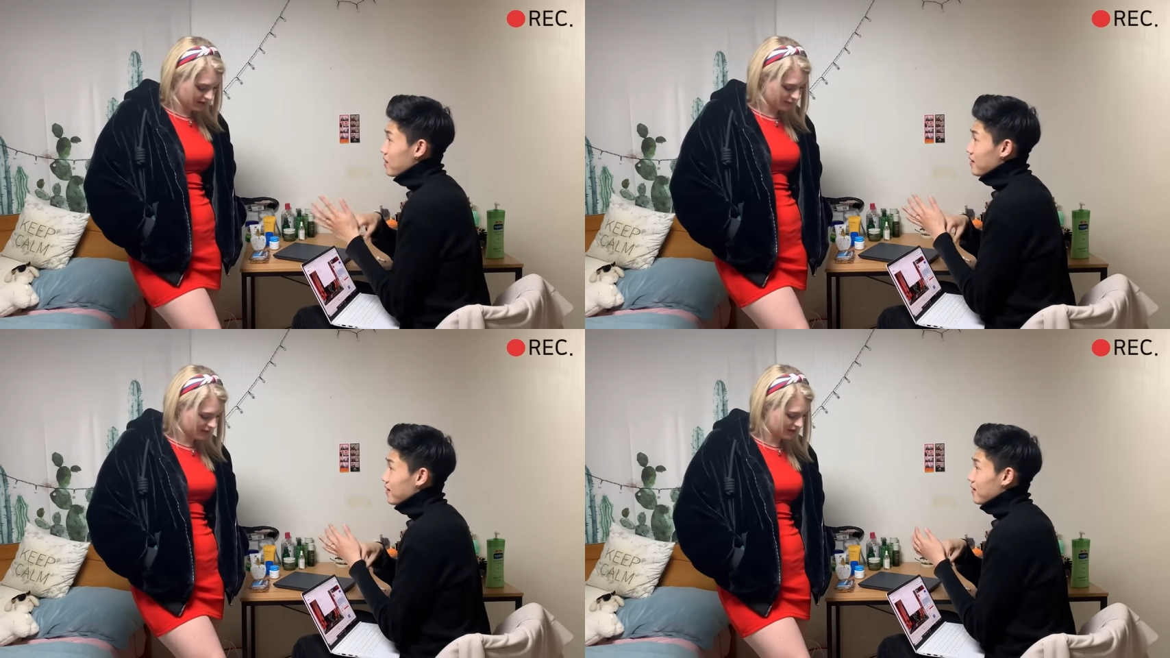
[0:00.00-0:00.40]

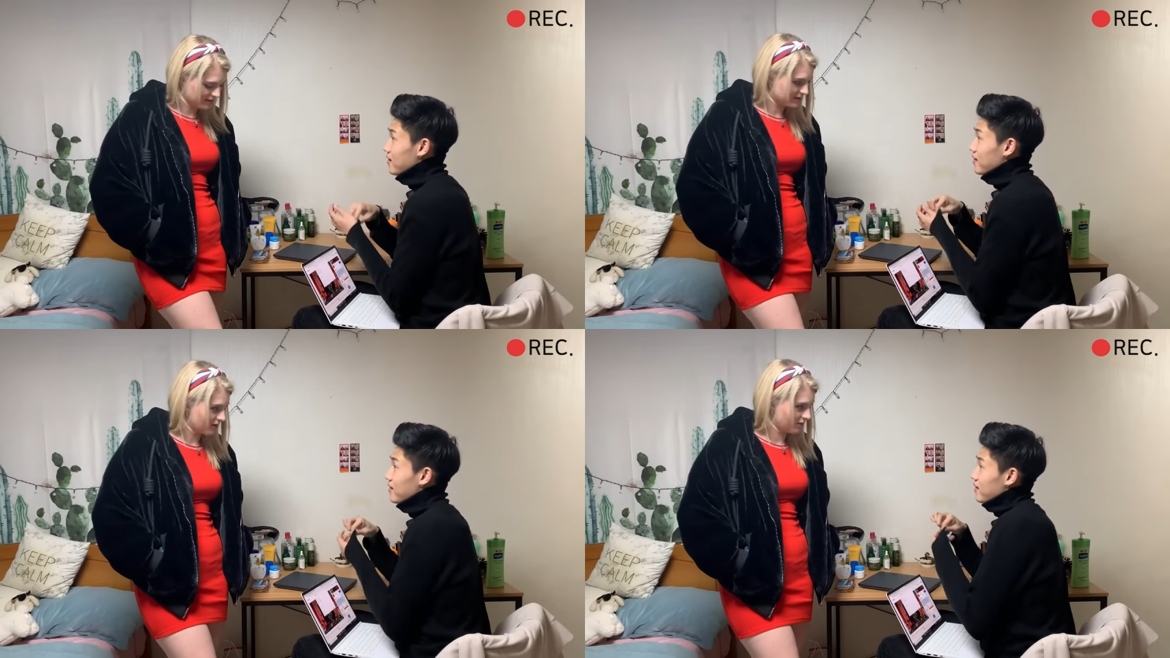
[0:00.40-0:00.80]
Speaker 1: get my
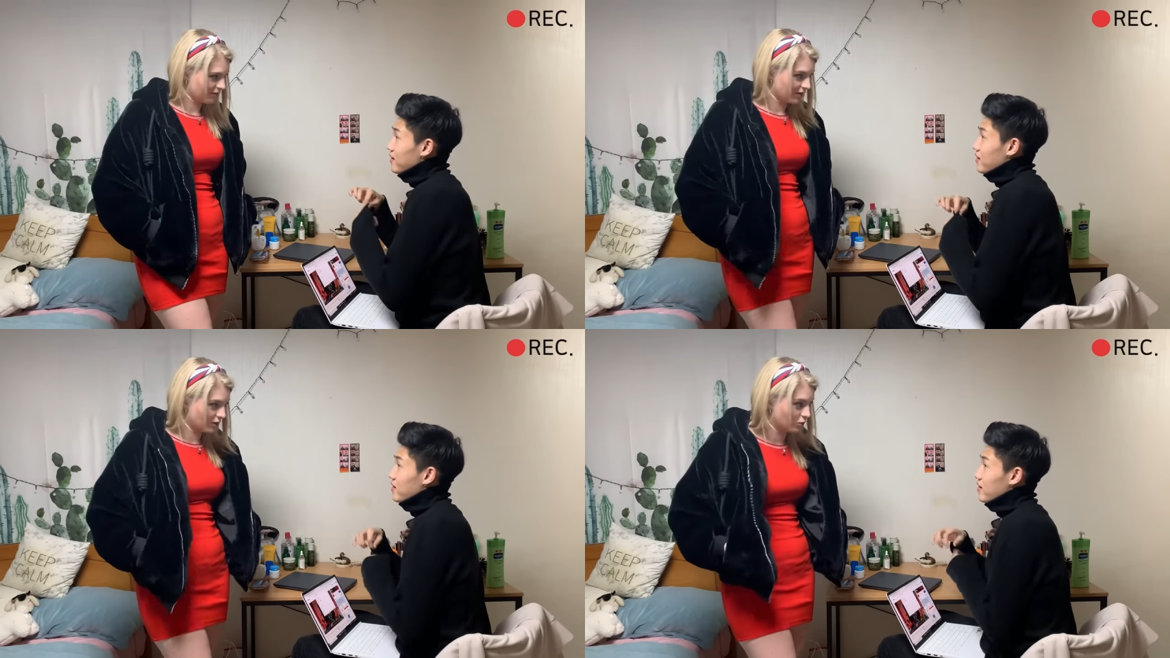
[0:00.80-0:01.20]
legs out.
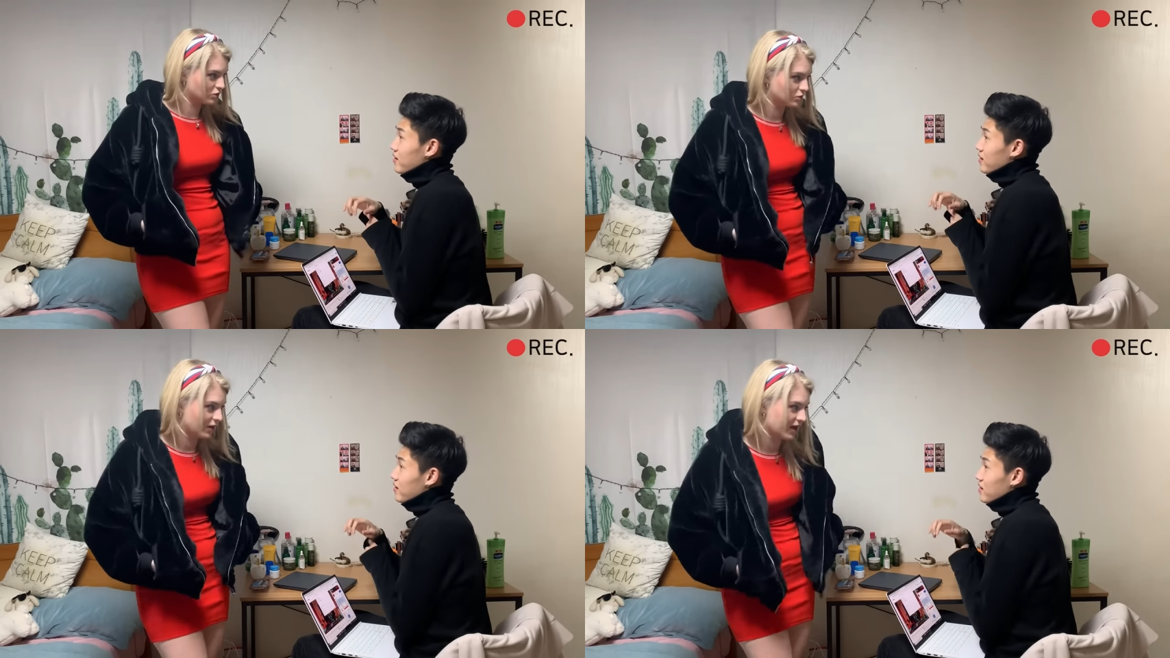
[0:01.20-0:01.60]
If I don't
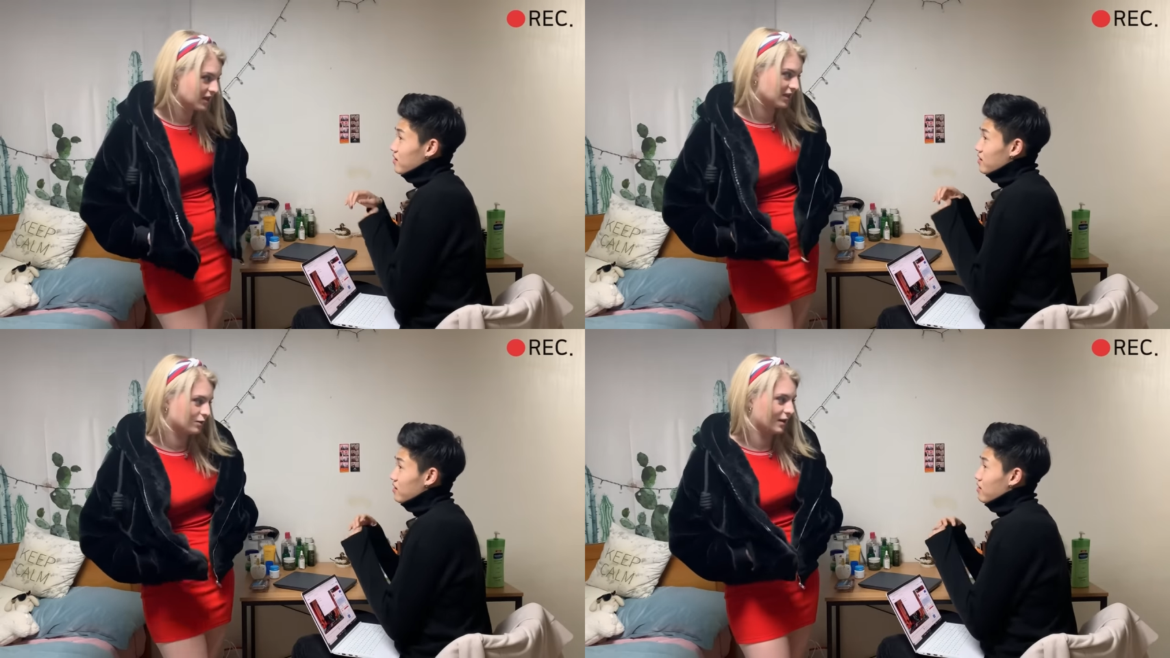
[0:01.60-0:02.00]
want to wear
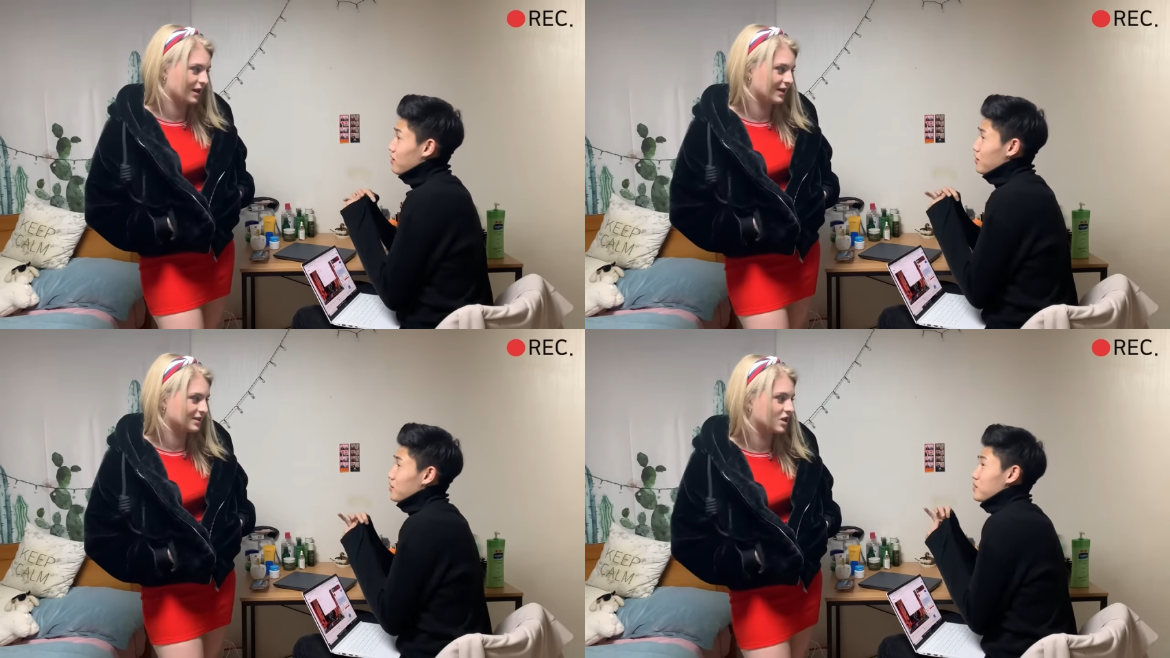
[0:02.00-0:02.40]
anything on my
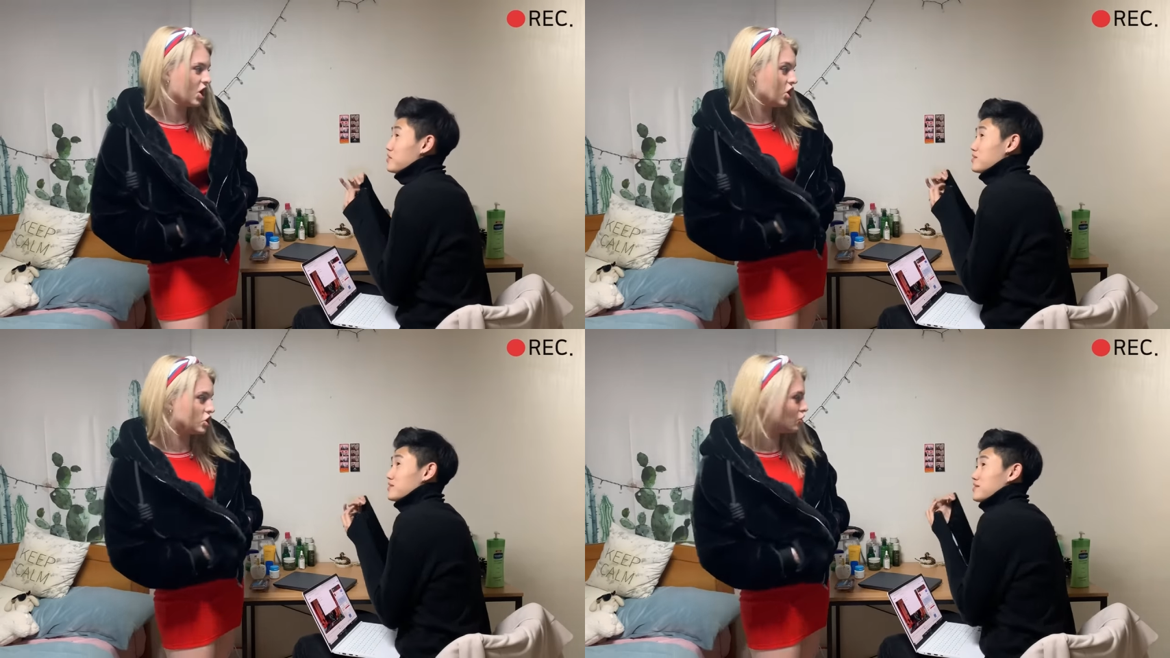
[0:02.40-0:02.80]
legs.
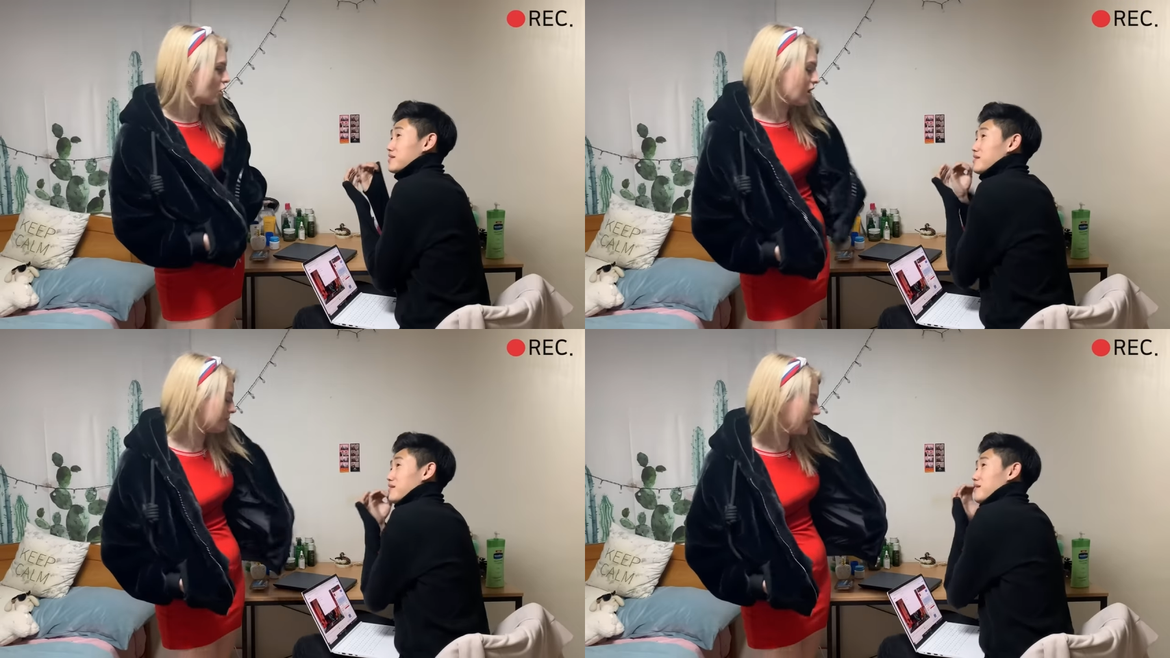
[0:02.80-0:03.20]
You
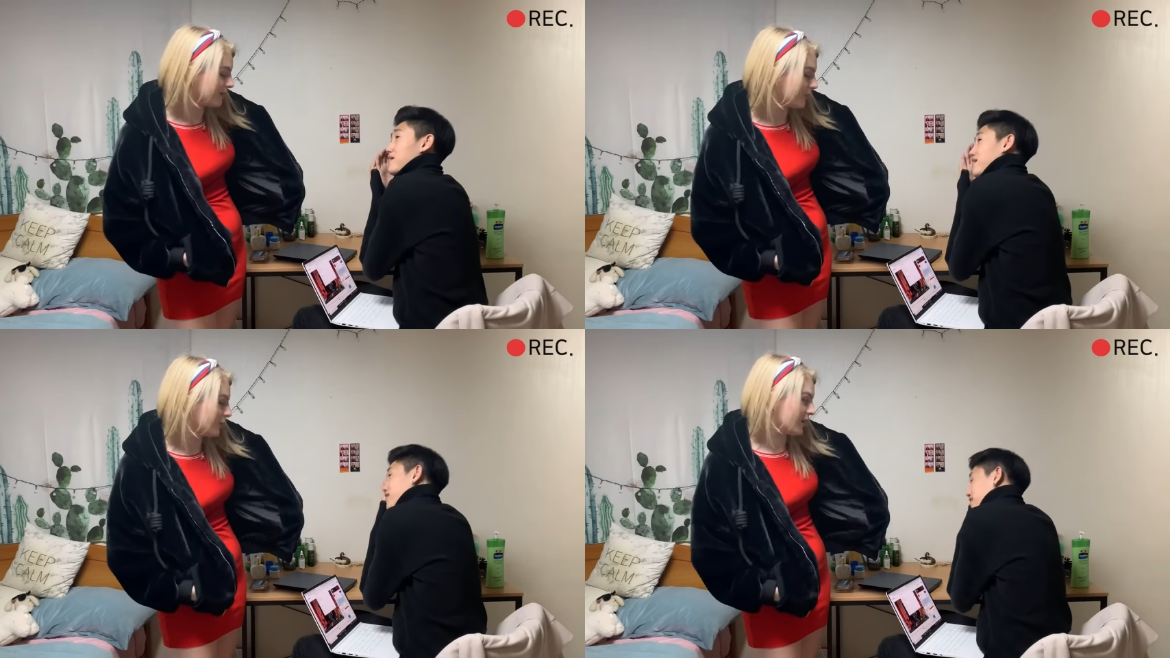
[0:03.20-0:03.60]
can't
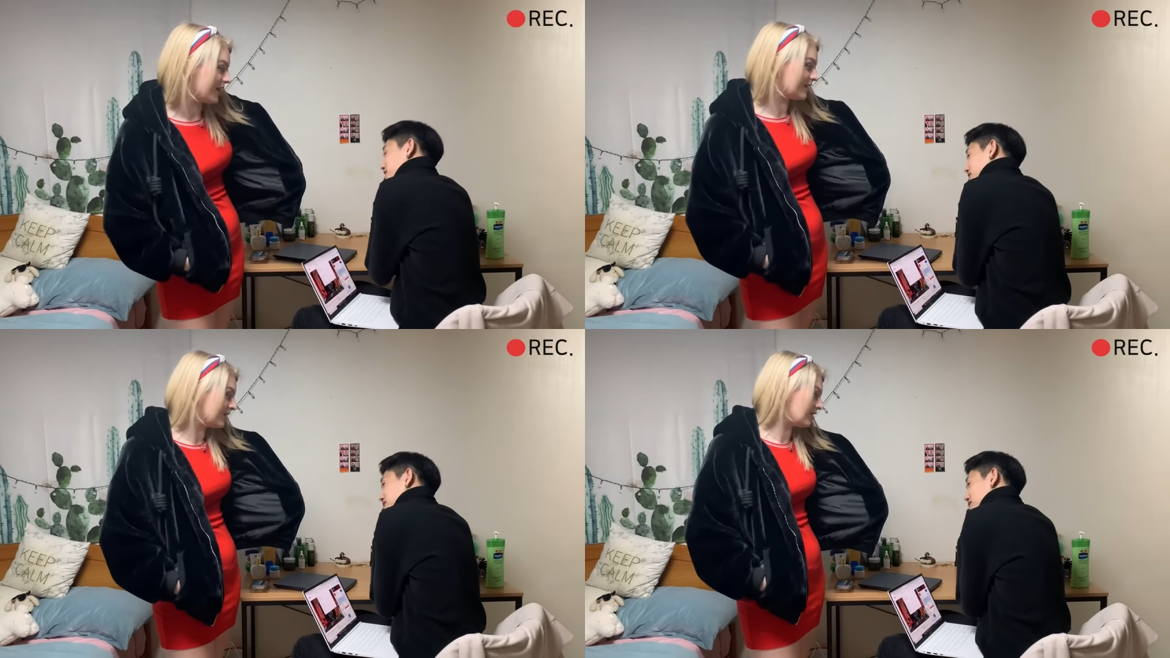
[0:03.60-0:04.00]
make me wear
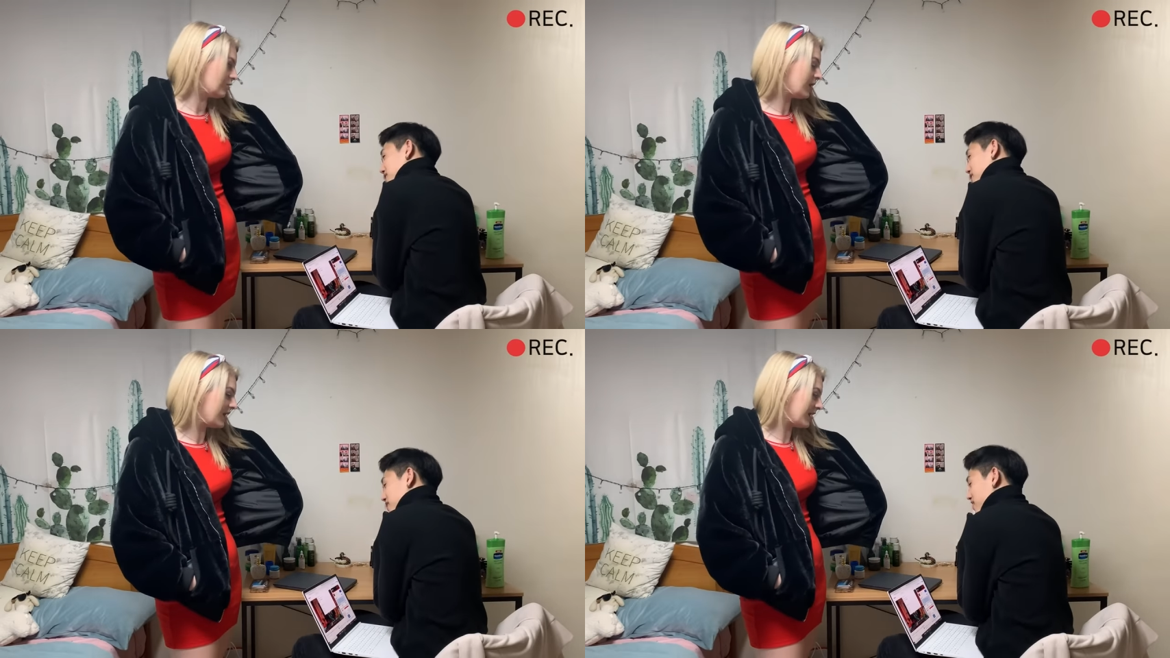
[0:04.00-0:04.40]
anything
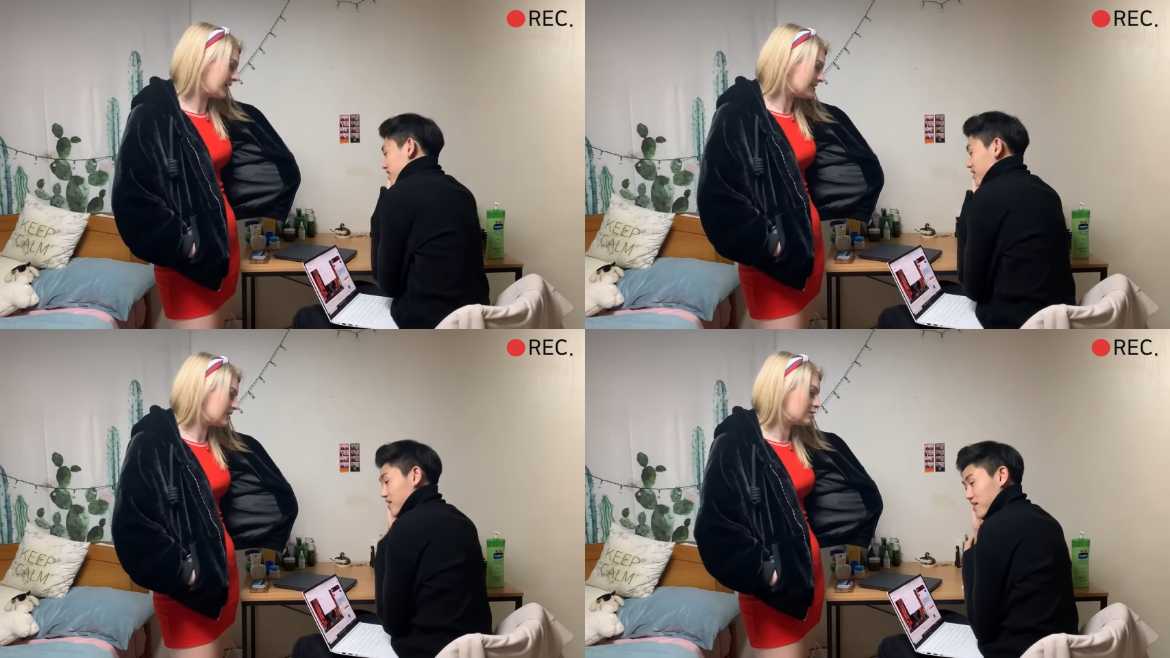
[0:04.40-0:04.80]
on my
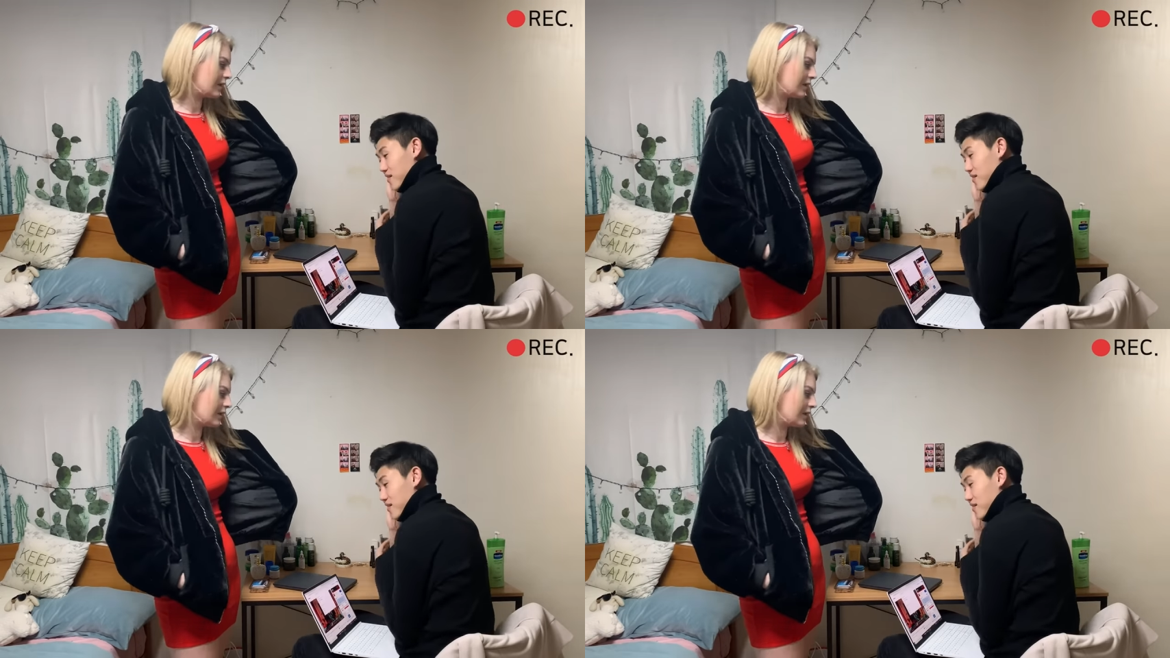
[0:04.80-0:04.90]
legs. It's